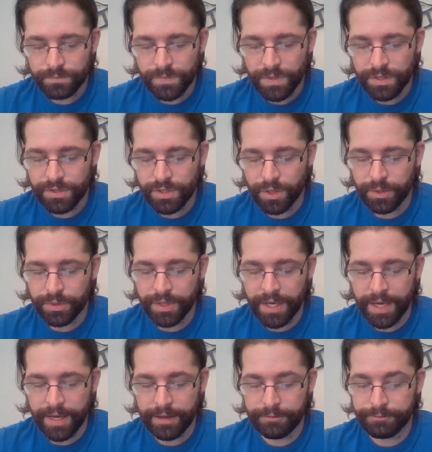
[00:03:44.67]
so you
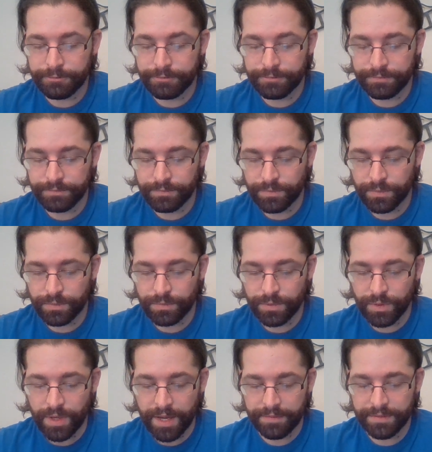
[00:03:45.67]
have
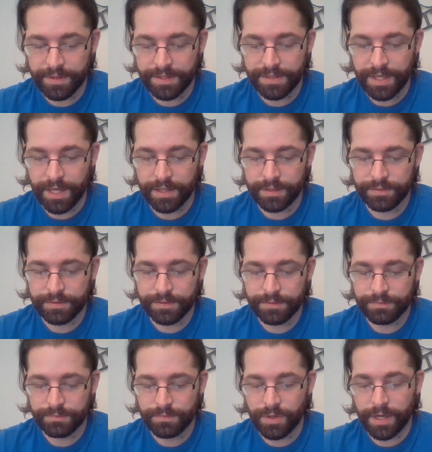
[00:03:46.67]
these talents.
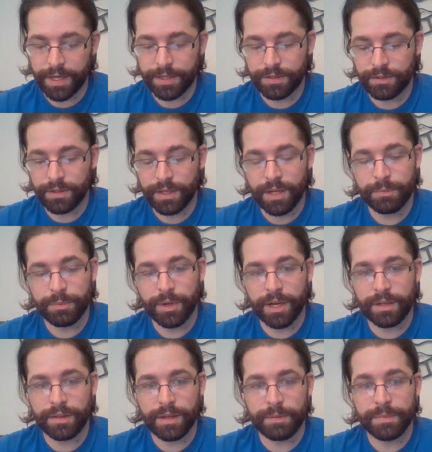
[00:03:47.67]
All right, you can
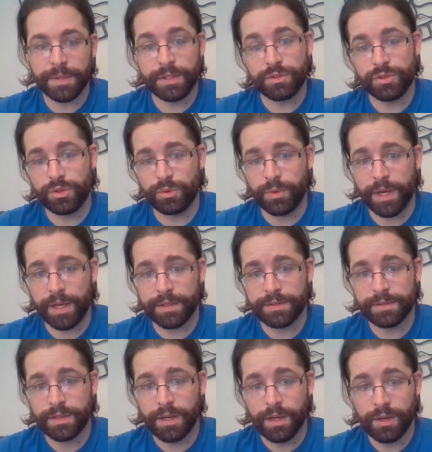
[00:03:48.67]
upgrade them in two
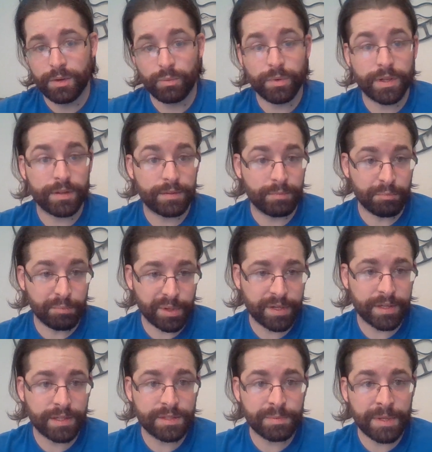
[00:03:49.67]
ways: with book
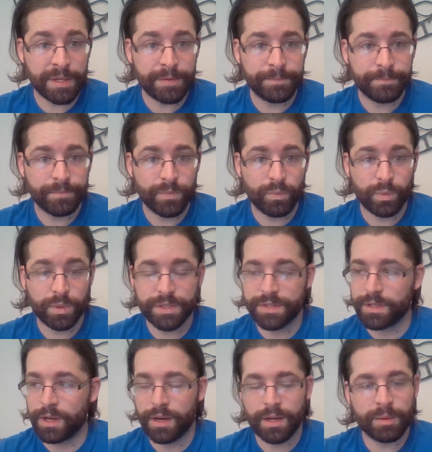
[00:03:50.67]
XP, which is
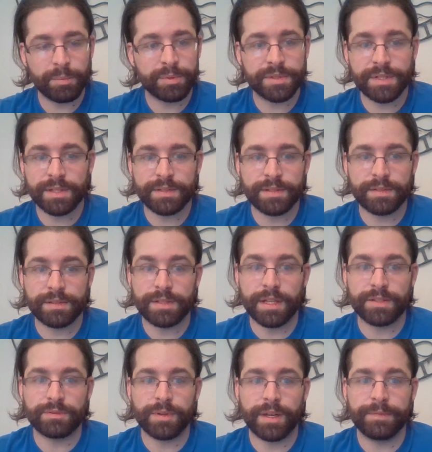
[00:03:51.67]
100%
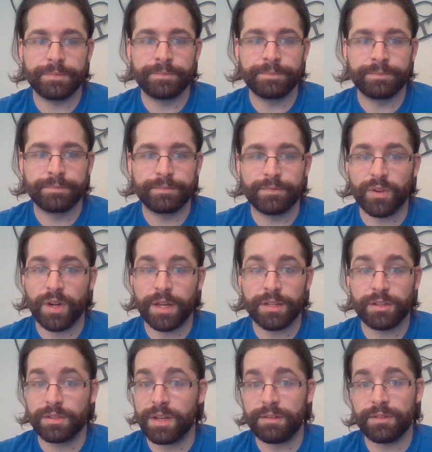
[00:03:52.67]
success rate. Right,
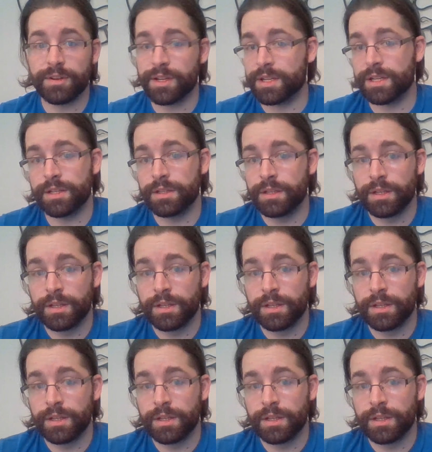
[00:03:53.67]
you're never gonna